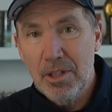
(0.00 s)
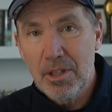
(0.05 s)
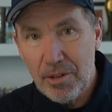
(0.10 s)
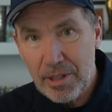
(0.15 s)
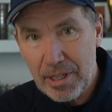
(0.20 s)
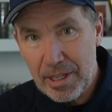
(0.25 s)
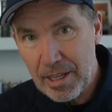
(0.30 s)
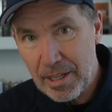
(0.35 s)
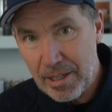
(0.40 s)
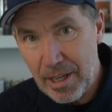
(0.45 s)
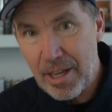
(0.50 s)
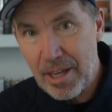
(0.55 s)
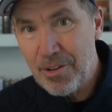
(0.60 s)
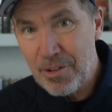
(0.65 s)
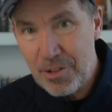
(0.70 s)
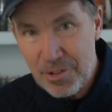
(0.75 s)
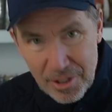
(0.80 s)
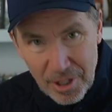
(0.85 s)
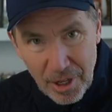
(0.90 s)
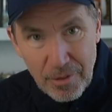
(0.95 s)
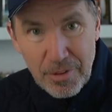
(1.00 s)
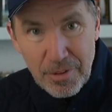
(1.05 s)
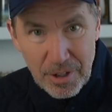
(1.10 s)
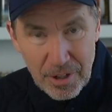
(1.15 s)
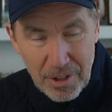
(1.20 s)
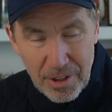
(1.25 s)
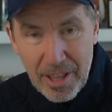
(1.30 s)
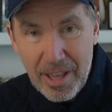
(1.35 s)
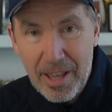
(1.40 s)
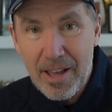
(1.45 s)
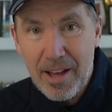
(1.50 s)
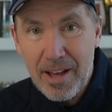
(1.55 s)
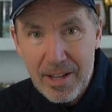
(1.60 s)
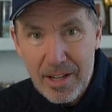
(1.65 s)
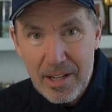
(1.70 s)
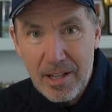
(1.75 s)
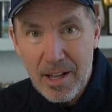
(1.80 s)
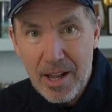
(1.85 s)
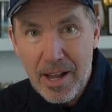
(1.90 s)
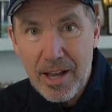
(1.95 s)
Get yourself into the
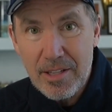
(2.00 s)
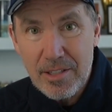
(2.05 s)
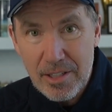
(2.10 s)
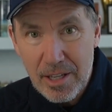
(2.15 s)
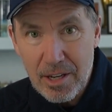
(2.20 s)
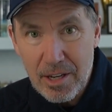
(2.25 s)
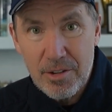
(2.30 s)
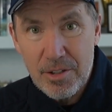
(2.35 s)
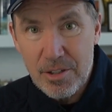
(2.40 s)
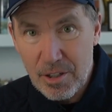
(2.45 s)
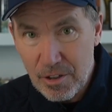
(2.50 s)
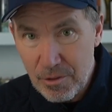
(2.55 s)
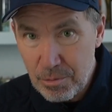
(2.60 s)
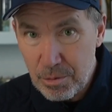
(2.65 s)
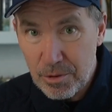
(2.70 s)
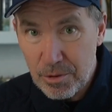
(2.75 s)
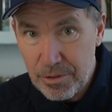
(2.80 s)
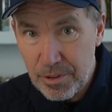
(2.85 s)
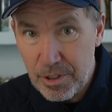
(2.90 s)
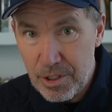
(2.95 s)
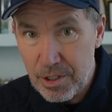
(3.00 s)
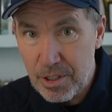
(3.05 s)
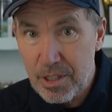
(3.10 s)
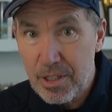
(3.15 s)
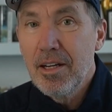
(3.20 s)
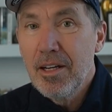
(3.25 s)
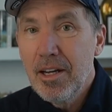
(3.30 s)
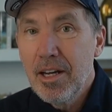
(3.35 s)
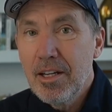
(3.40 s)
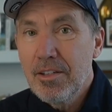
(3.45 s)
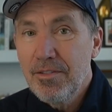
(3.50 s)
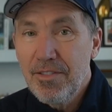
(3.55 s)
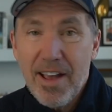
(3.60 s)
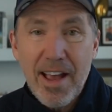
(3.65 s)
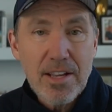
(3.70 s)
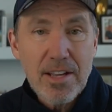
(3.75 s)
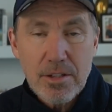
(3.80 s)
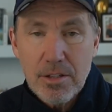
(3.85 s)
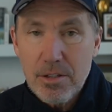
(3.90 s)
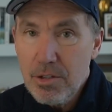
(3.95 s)
AI class, get yourself proficient as
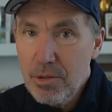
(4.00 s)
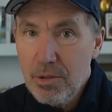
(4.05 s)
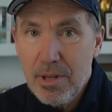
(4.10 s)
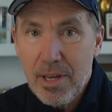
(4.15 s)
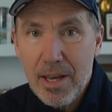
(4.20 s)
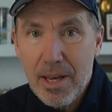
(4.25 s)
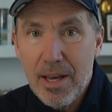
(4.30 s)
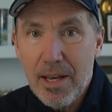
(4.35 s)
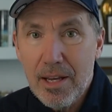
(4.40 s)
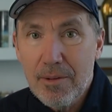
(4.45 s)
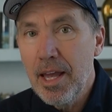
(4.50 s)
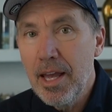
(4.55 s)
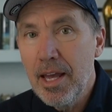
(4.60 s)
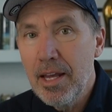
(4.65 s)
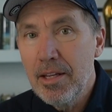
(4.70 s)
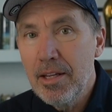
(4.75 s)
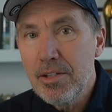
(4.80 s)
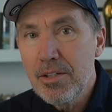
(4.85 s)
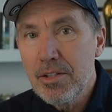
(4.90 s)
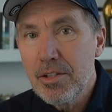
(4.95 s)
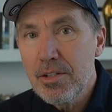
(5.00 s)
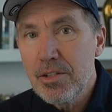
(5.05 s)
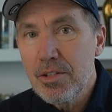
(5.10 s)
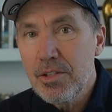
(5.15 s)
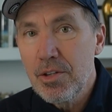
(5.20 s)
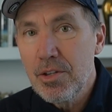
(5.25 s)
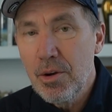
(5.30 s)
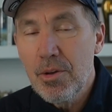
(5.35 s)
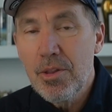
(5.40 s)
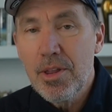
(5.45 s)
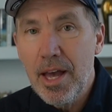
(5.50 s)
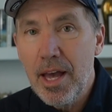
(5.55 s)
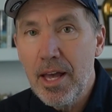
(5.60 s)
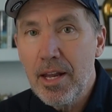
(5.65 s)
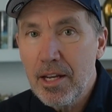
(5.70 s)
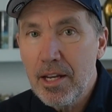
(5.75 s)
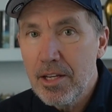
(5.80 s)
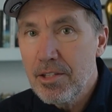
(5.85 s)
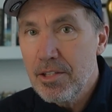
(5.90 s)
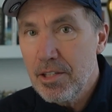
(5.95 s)
fast as you can. And so that,
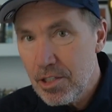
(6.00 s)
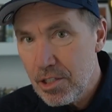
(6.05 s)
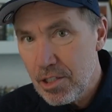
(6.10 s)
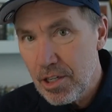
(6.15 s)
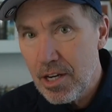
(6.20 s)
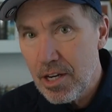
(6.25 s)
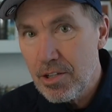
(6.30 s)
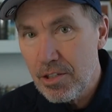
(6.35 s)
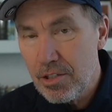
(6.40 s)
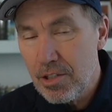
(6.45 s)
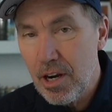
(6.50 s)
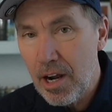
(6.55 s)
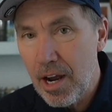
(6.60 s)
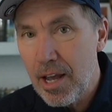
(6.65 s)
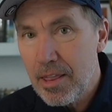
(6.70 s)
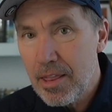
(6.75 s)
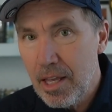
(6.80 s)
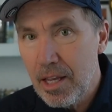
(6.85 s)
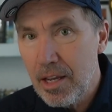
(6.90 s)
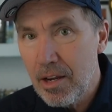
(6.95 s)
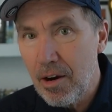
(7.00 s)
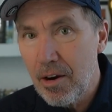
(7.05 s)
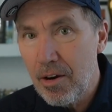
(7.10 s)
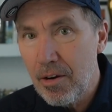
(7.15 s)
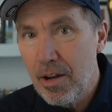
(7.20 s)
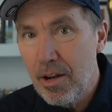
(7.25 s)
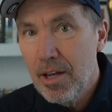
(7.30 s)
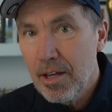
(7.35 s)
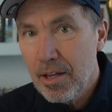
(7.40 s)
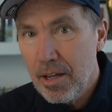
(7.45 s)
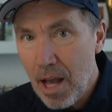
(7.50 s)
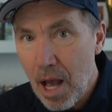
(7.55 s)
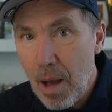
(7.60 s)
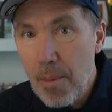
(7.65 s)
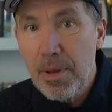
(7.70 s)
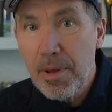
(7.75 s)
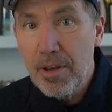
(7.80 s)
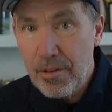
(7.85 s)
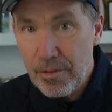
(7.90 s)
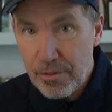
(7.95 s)
because these changes I think are
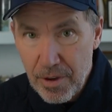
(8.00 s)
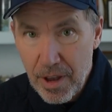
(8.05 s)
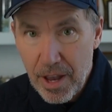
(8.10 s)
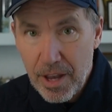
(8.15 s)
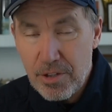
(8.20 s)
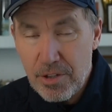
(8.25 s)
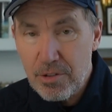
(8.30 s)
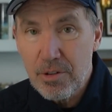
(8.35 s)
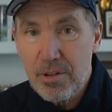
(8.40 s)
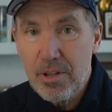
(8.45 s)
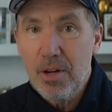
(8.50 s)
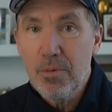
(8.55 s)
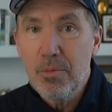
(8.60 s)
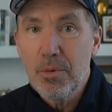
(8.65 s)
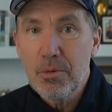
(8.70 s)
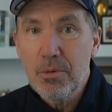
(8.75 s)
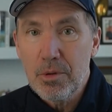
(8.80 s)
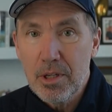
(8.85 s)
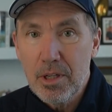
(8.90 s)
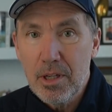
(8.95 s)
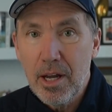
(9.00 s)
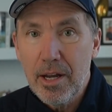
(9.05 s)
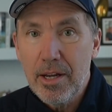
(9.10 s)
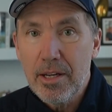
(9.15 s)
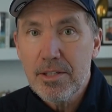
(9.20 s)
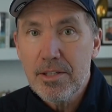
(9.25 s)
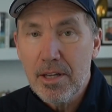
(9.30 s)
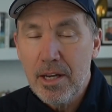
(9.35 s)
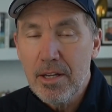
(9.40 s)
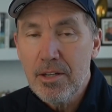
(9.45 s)
coming faster than we realize.